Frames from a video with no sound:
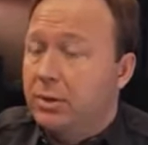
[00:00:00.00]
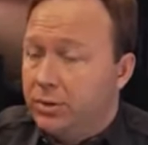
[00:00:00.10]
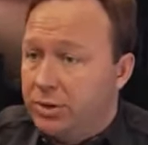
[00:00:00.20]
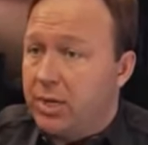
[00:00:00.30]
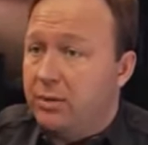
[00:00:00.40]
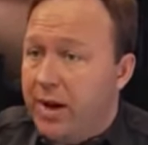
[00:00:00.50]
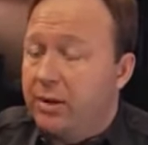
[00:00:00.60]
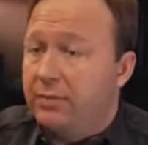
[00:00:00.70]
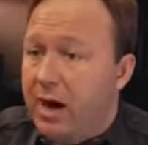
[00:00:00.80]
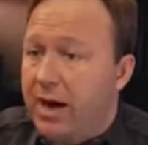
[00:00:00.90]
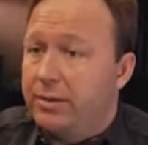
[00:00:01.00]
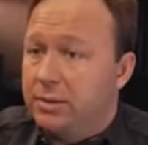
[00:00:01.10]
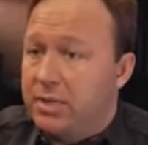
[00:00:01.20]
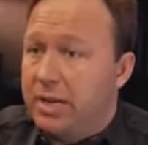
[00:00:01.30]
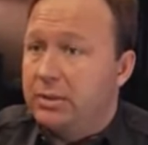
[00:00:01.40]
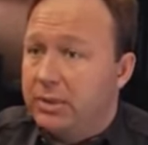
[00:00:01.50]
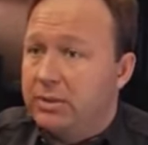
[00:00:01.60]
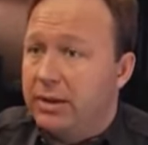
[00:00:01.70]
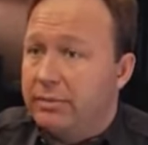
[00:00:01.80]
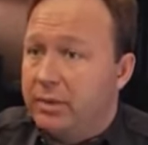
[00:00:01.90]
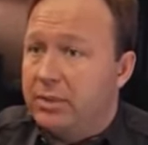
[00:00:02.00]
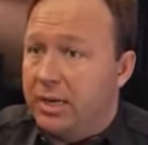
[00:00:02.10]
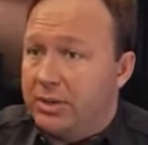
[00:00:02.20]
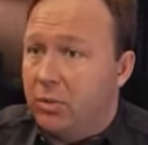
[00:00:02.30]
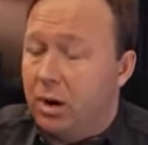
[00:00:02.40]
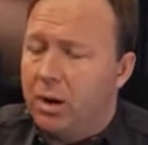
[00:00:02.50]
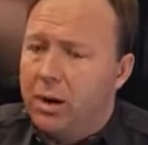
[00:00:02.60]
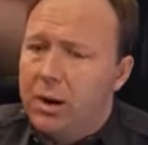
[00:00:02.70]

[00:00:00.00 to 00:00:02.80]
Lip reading: just like the Founding Fathers in 1776 were.